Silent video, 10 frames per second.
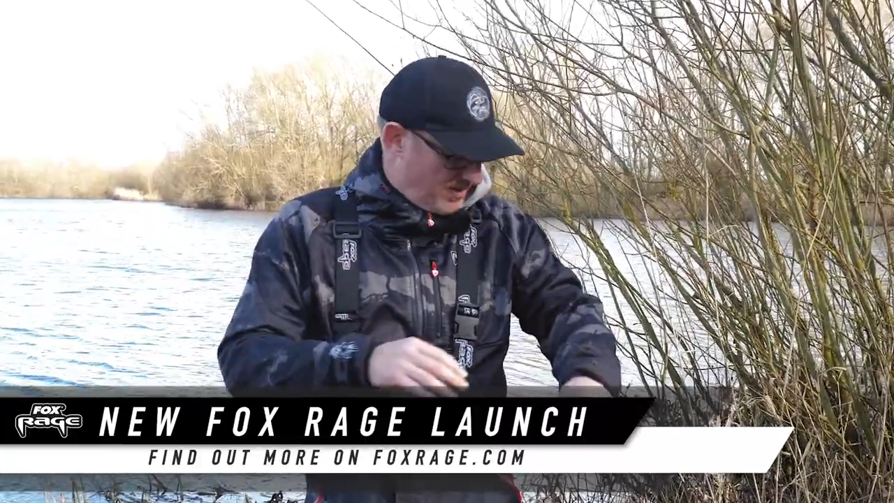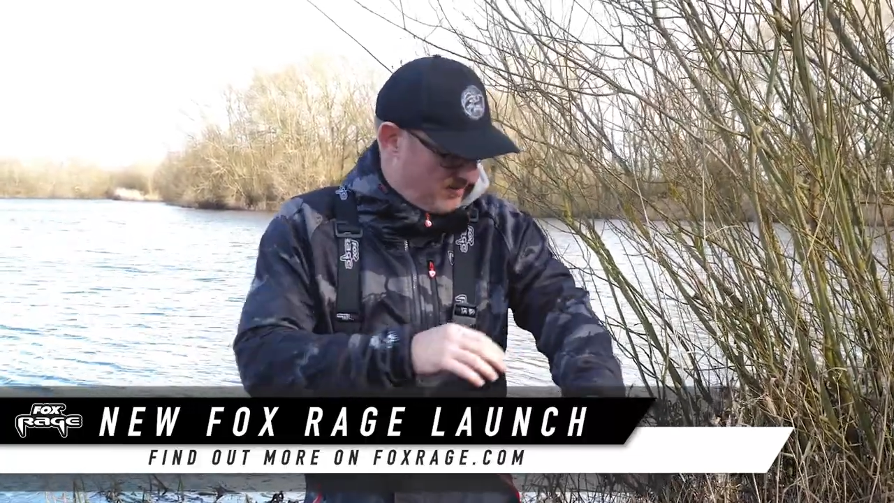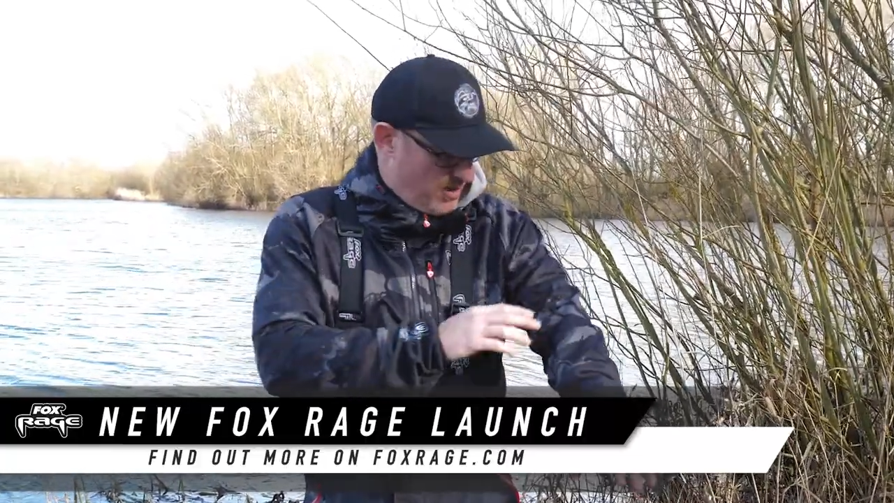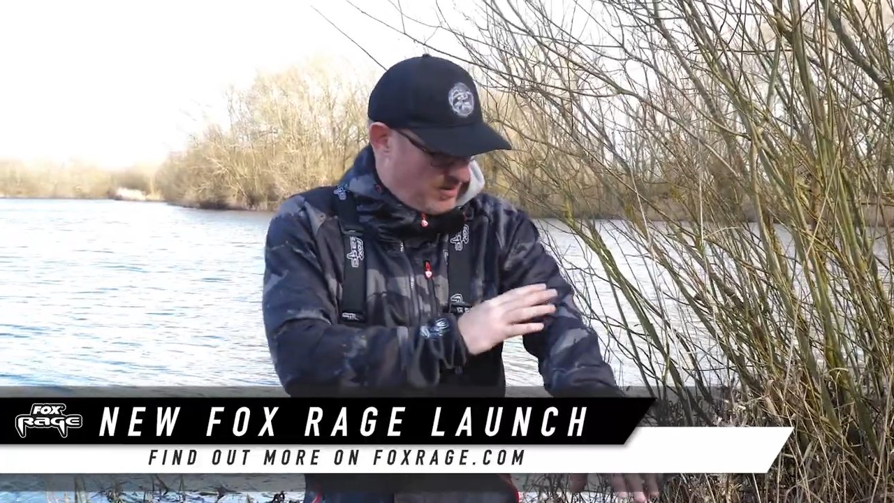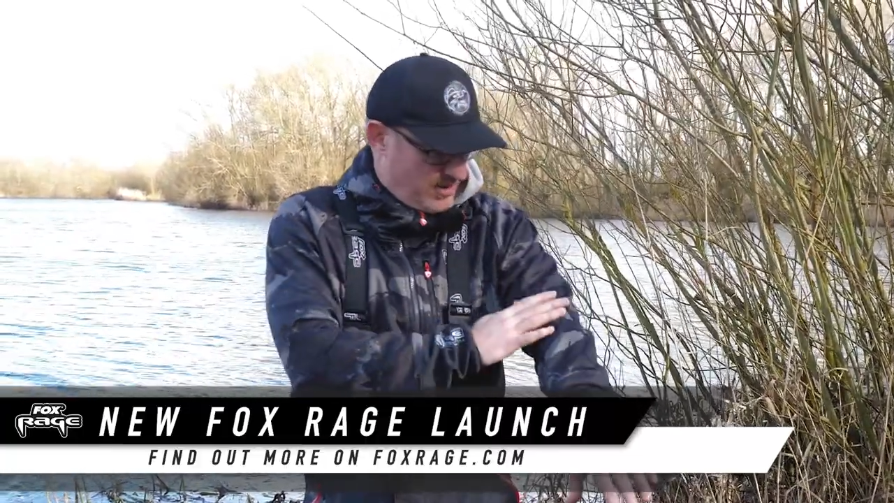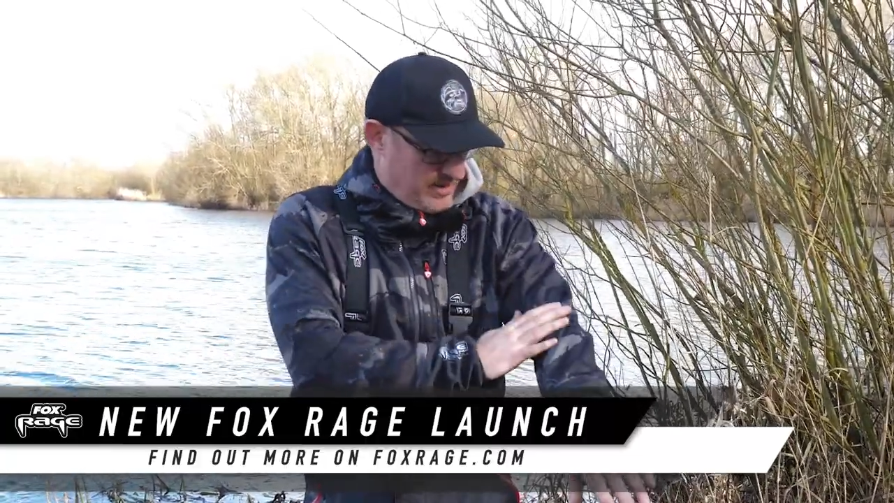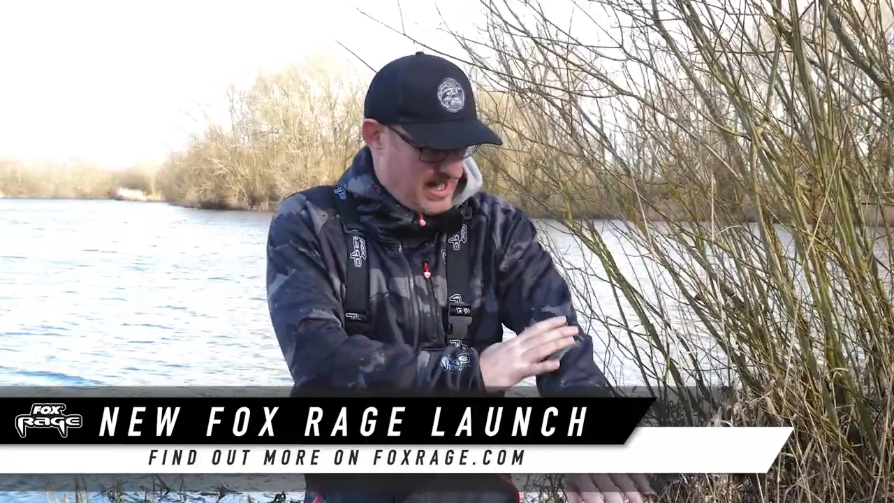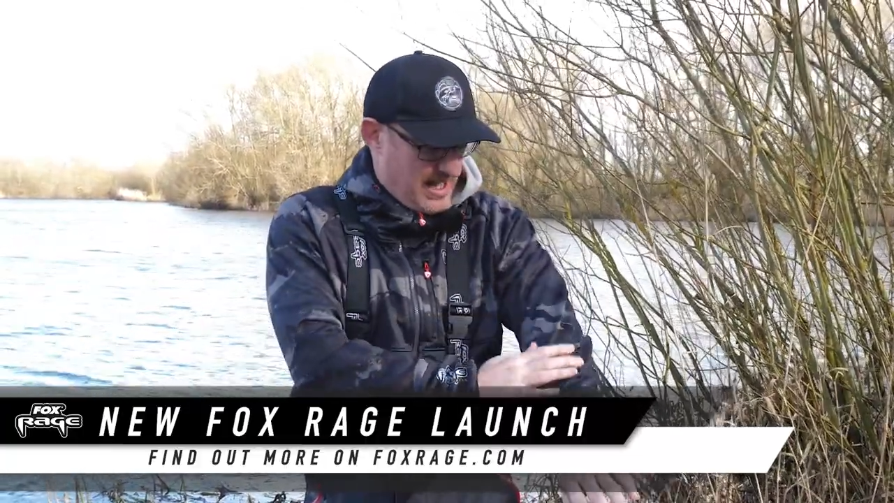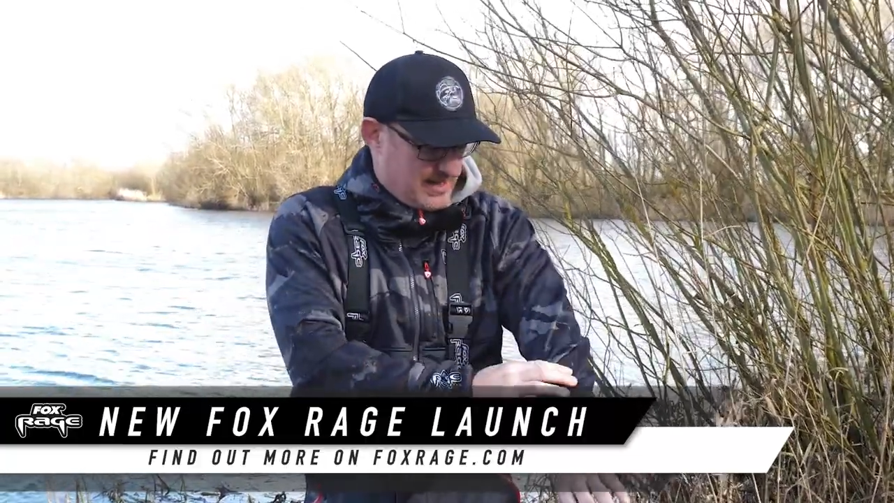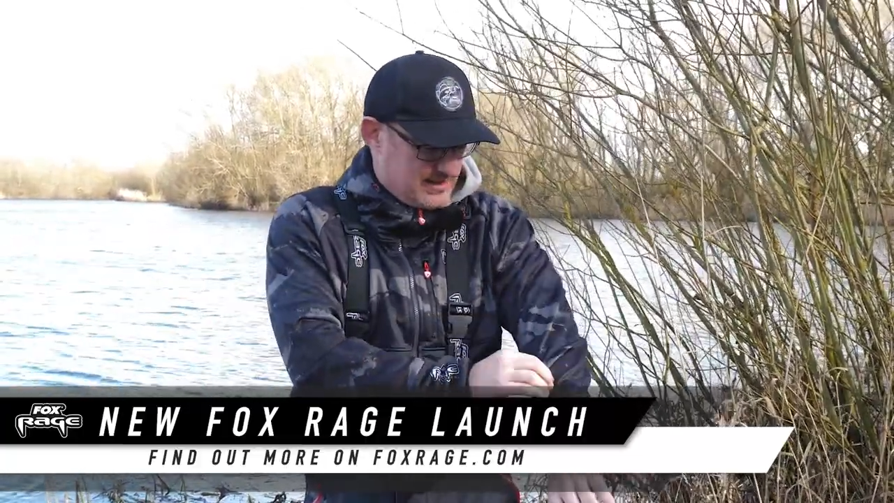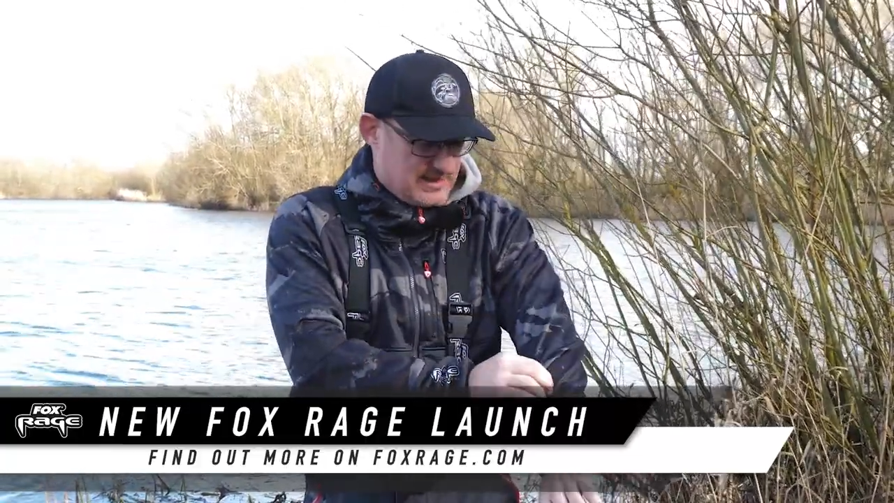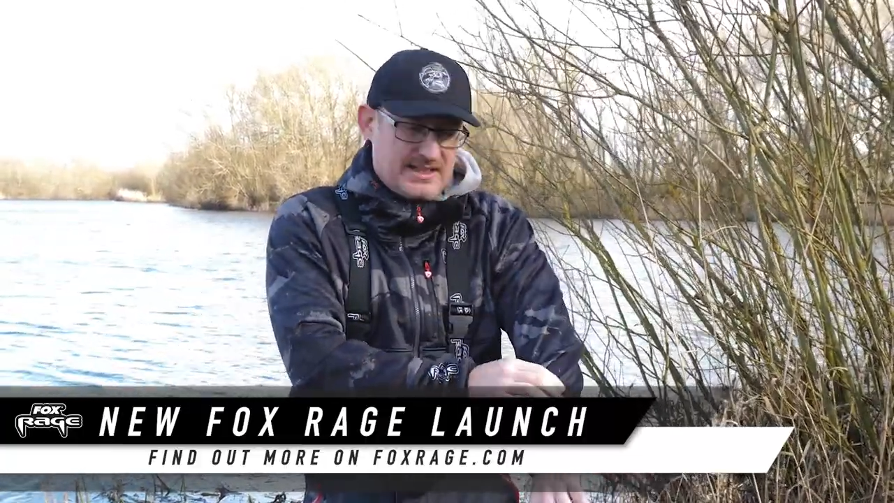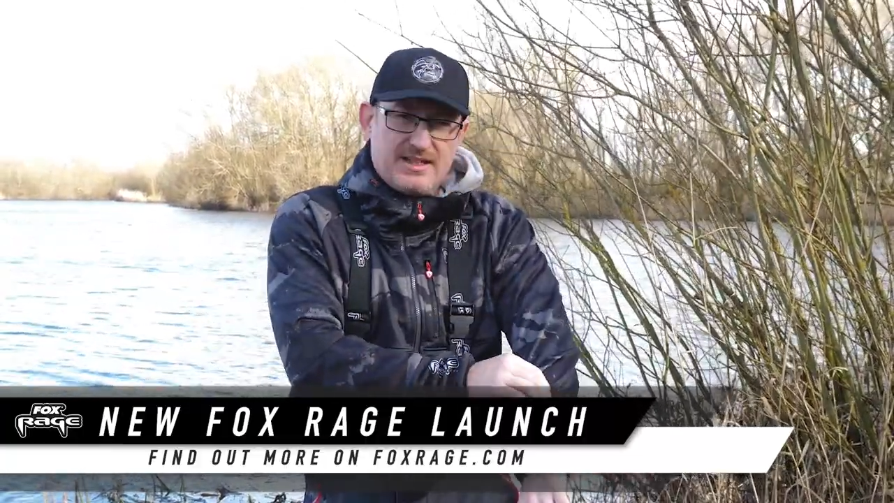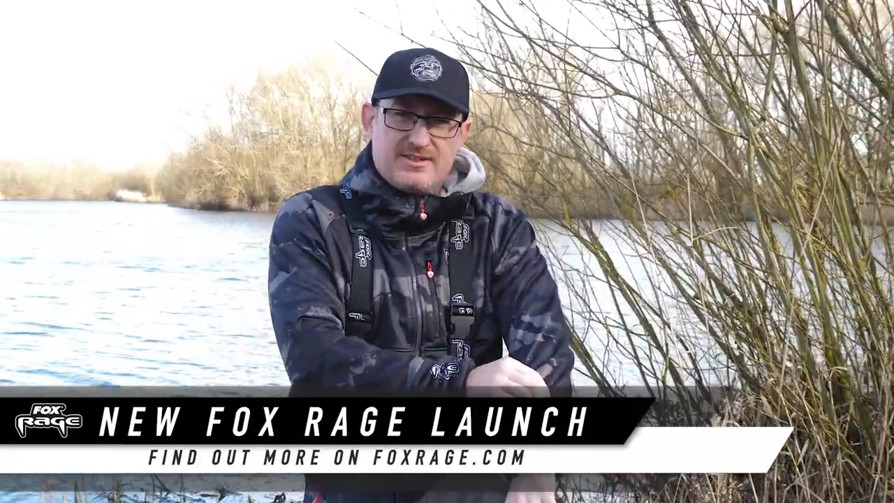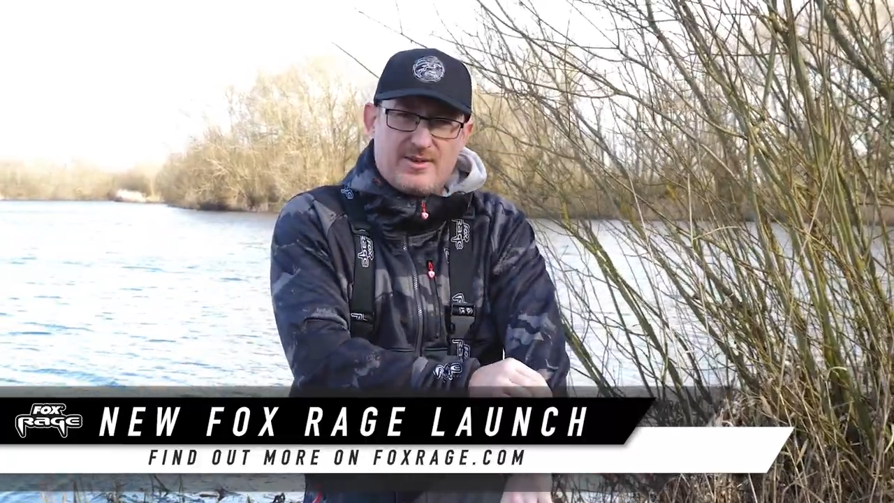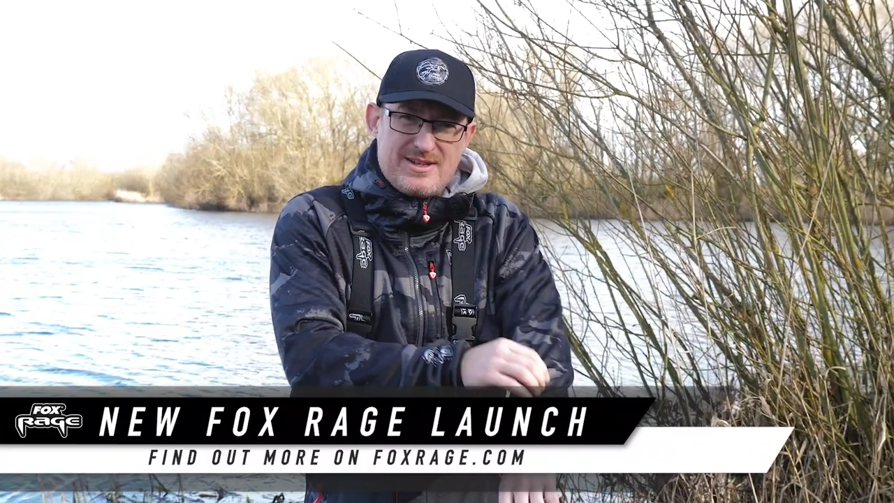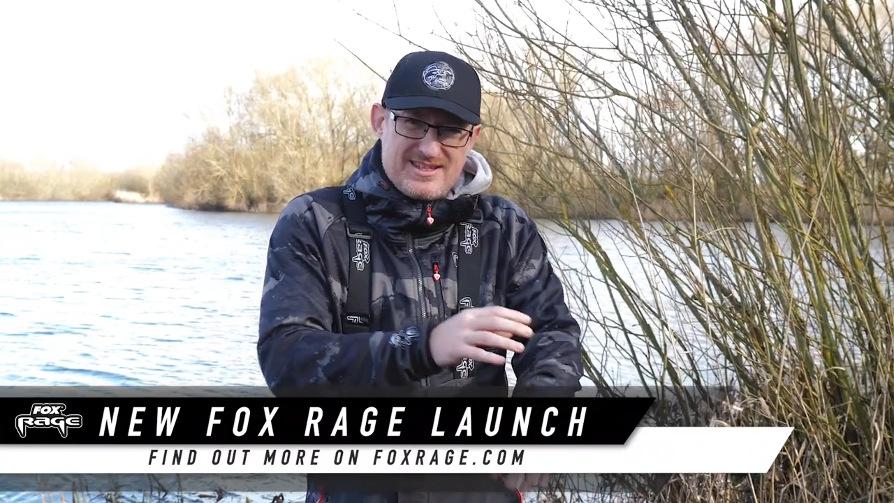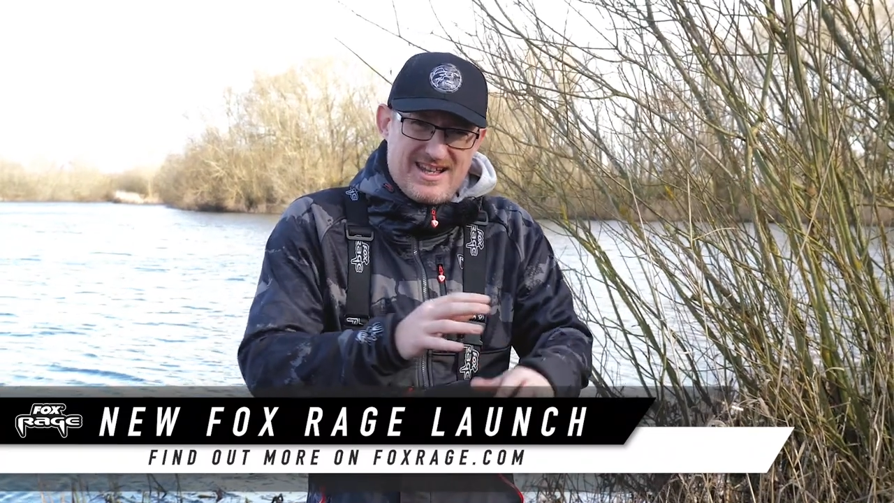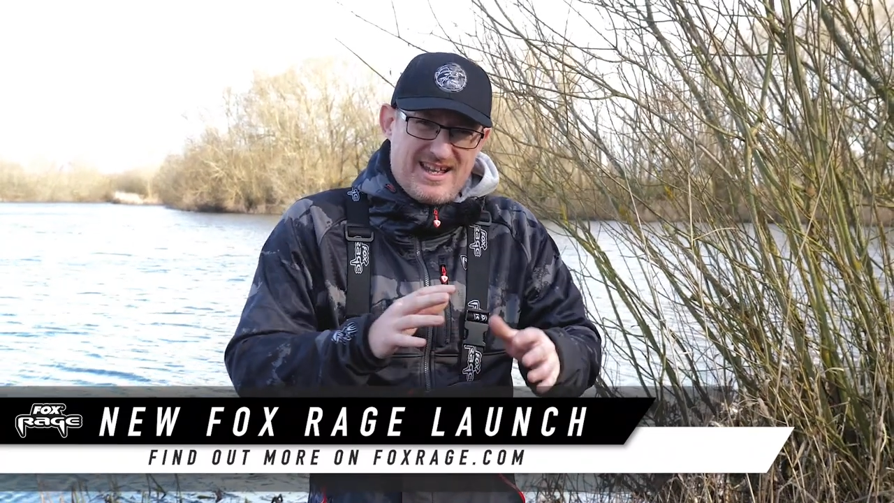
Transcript: I've got one on here. So it's